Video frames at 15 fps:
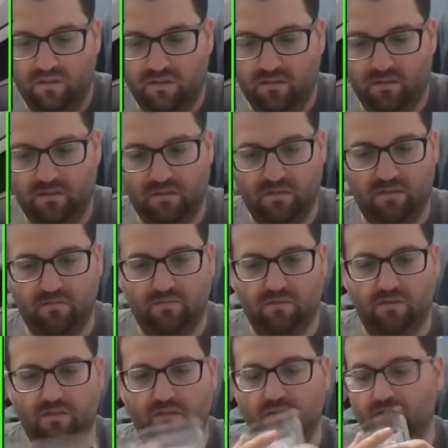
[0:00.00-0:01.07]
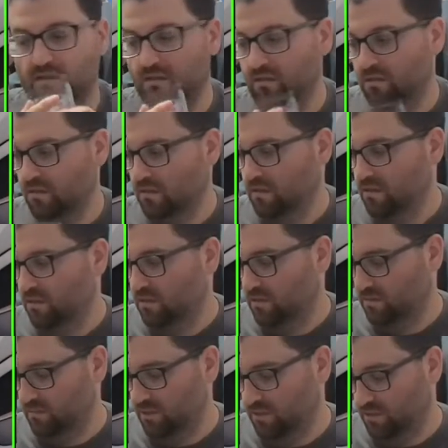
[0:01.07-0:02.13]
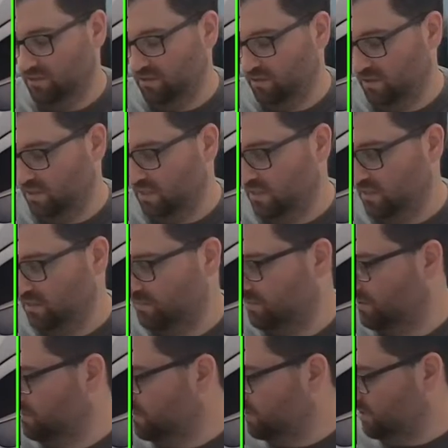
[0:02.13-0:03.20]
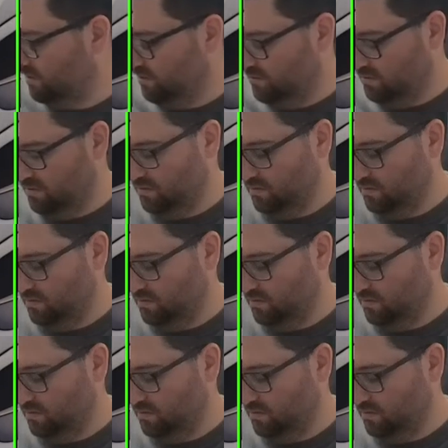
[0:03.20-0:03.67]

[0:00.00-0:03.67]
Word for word: All right. I'm going to show you guys a promo code.